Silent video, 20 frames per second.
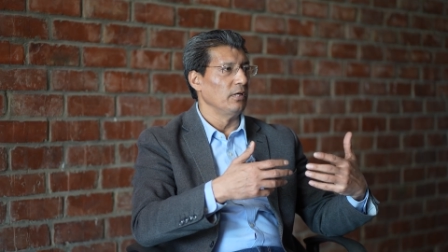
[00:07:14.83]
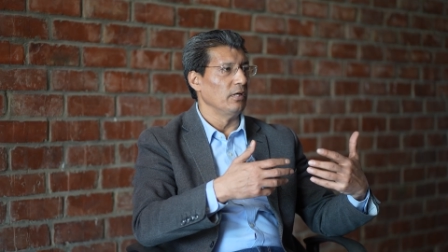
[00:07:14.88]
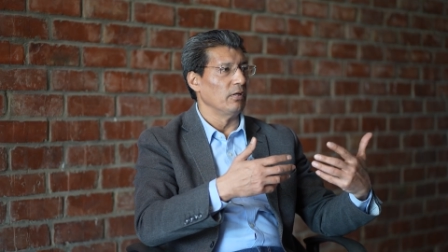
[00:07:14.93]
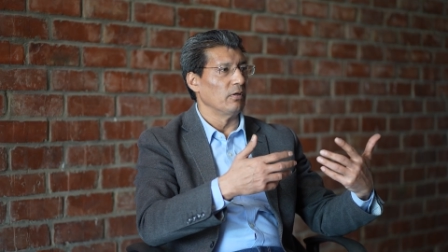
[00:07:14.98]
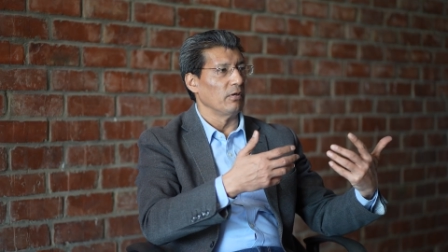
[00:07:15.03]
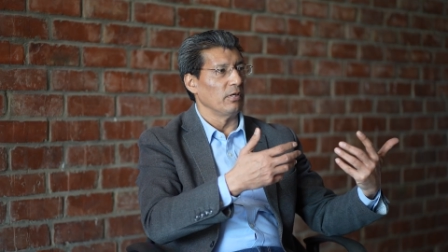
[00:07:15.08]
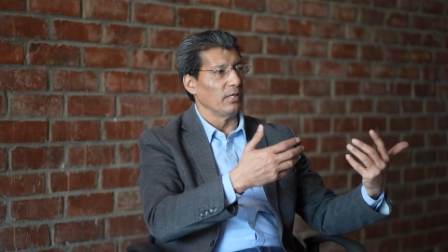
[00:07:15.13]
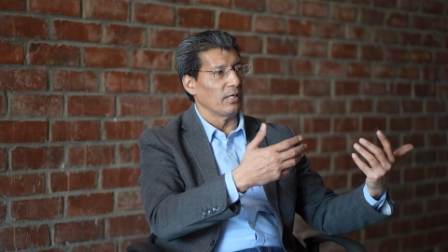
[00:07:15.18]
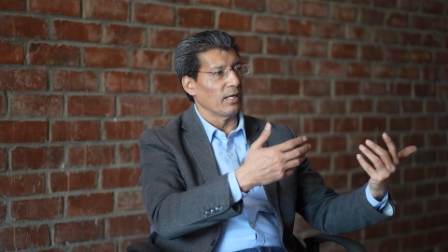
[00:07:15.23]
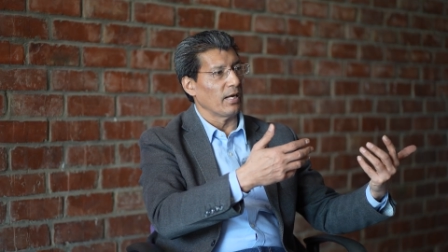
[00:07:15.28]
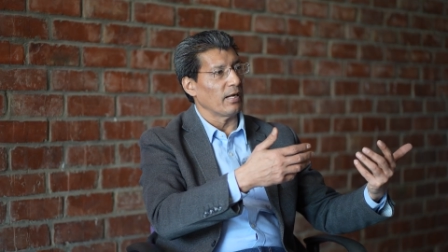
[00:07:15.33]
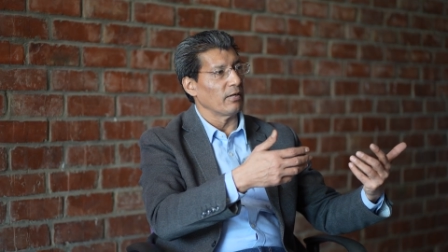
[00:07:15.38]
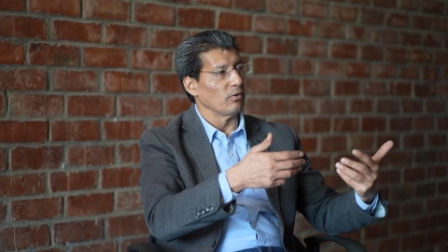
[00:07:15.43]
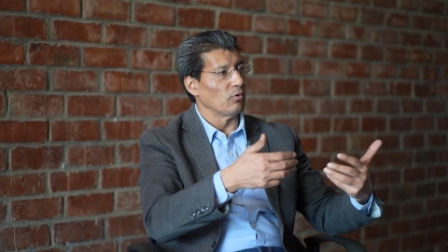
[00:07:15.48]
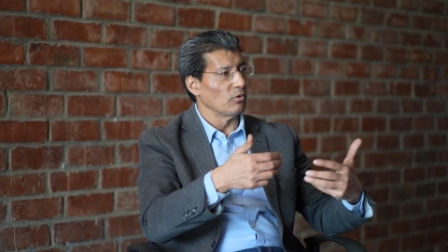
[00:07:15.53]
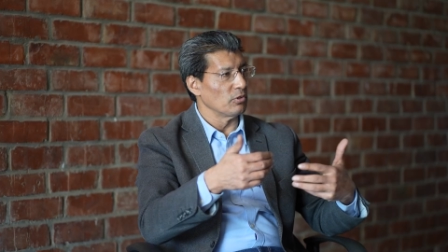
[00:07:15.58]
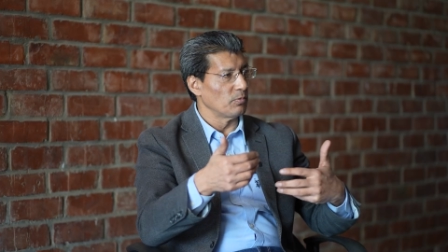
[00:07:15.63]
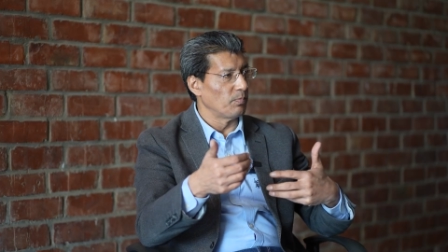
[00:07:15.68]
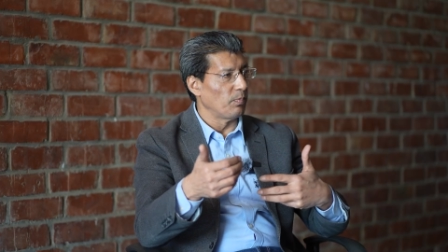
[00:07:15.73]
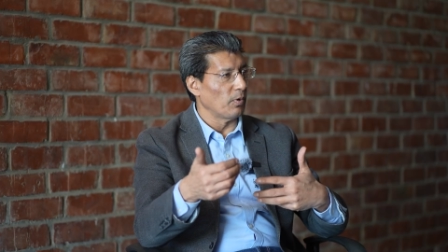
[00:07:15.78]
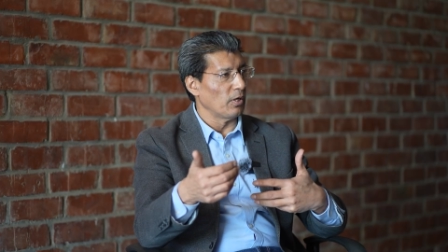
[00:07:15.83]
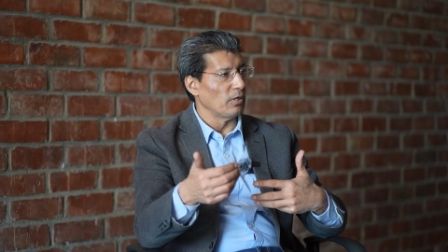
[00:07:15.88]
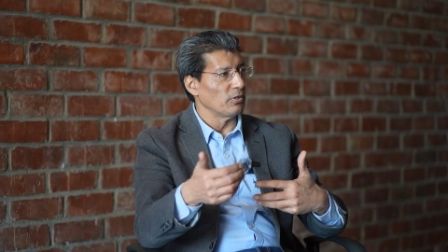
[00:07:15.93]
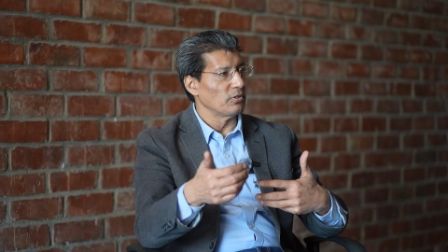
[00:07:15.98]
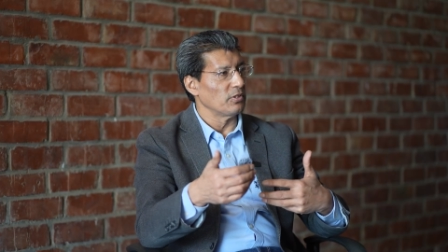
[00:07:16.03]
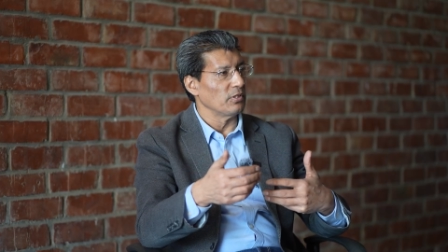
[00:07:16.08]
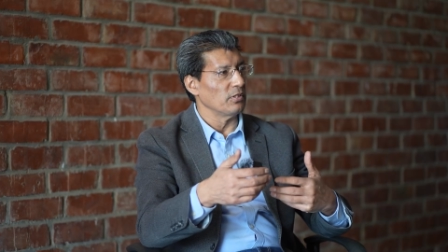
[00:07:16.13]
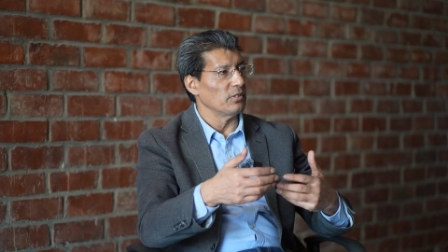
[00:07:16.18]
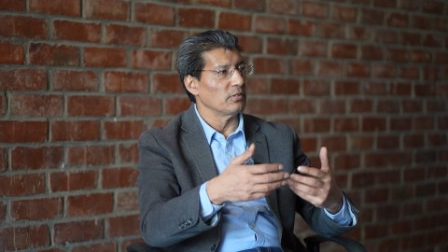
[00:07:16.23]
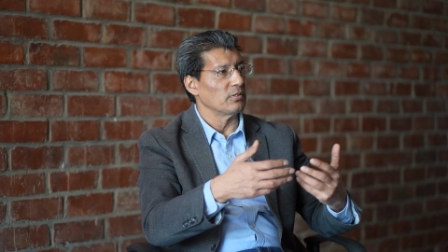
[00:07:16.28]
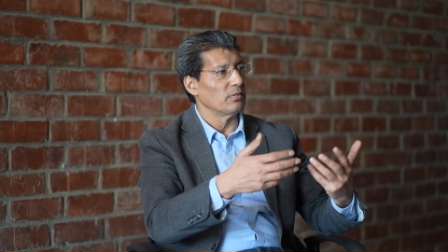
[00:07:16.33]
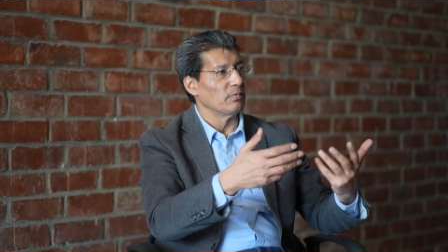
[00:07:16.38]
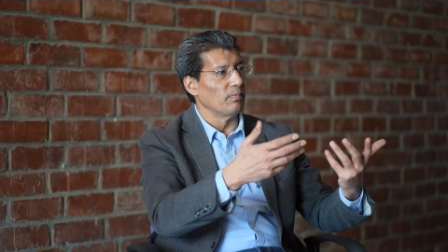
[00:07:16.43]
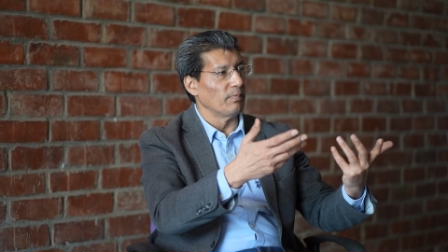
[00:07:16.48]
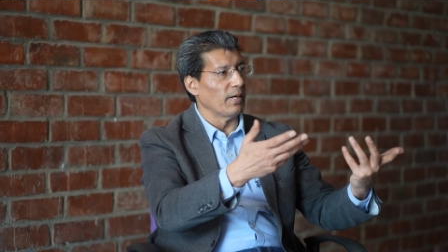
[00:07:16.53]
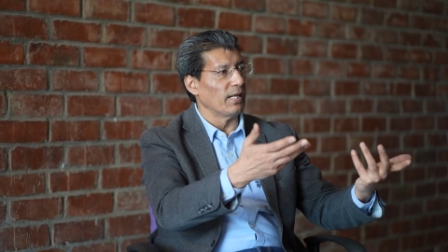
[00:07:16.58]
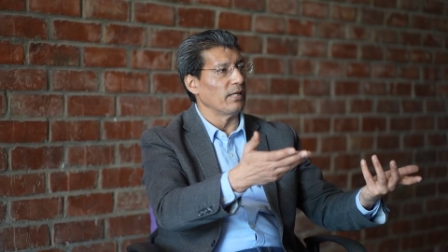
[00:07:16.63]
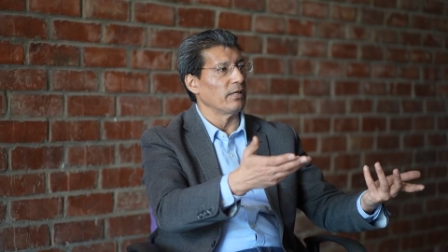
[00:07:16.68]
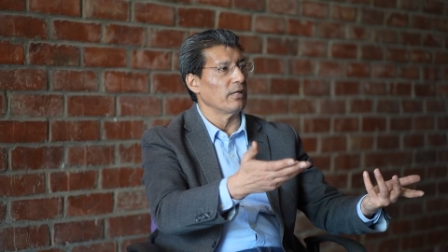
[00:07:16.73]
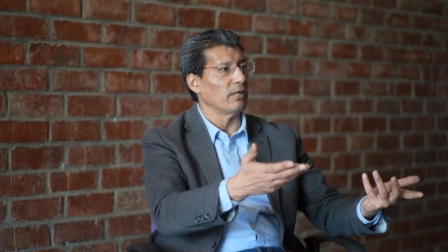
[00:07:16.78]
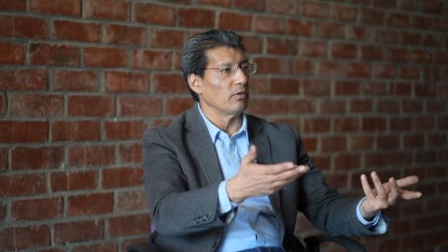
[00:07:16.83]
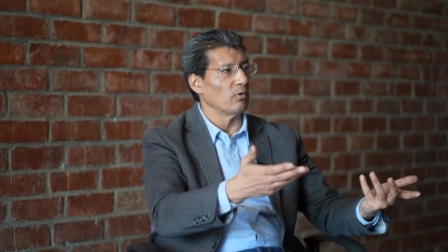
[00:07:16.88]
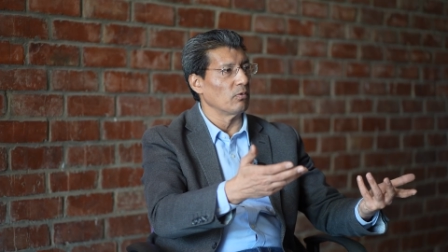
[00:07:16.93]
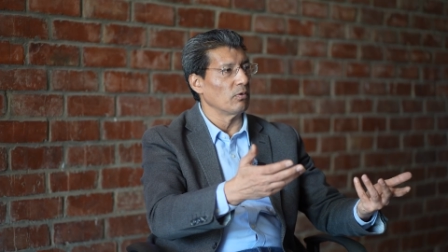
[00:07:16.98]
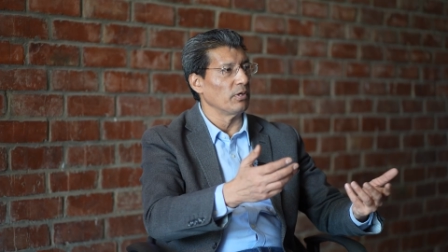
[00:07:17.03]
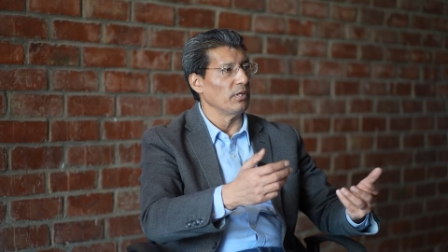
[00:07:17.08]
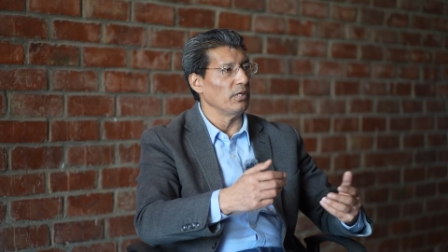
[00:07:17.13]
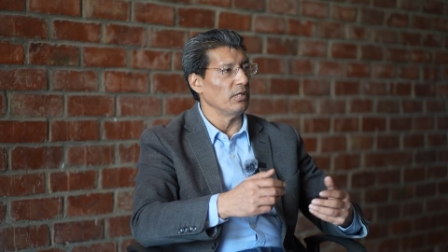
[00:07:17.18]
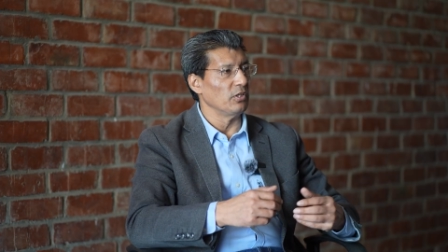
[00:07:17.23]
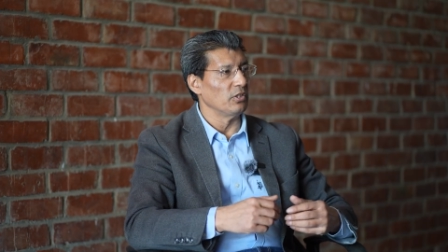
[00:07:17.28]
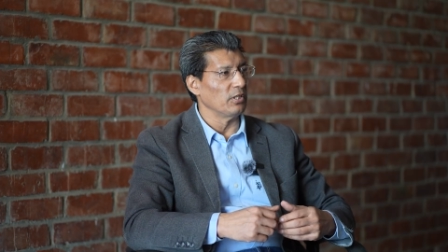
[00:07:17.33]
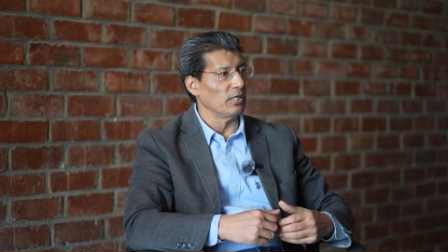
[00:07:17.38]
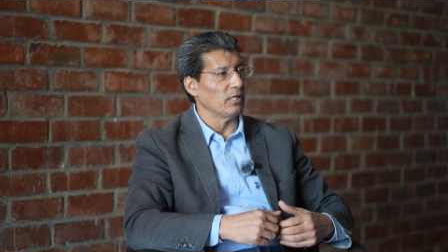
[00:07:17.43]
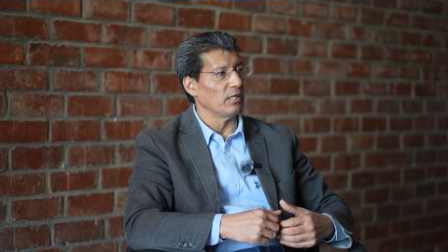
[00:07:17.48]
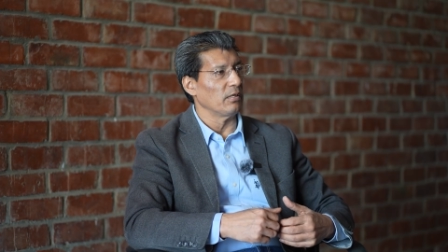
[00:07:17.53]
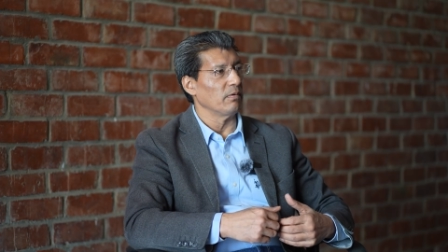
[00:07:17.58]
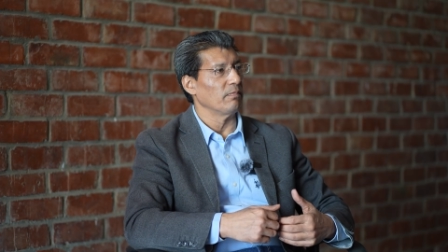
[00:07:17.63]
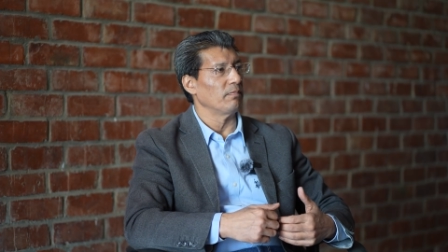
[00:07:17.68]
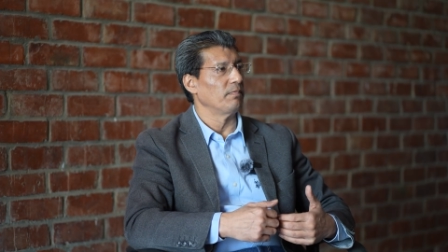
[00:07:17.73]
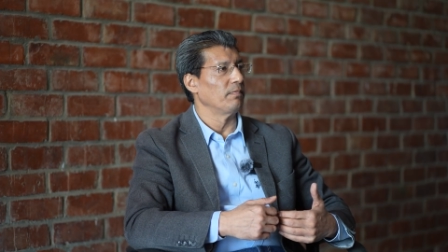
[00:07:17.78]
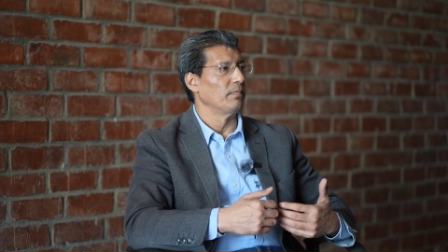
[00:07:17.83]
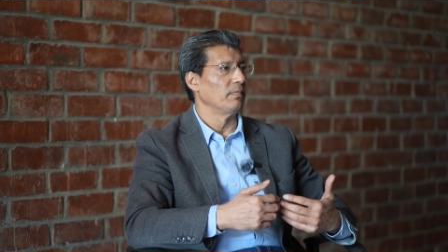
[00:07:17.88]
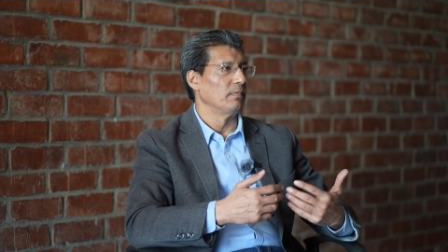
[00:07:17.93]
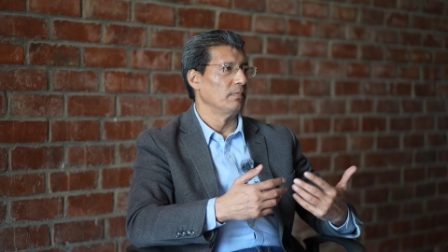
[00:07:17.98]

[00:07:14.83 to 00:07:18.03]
it had those policies. Belt and Road Initiative,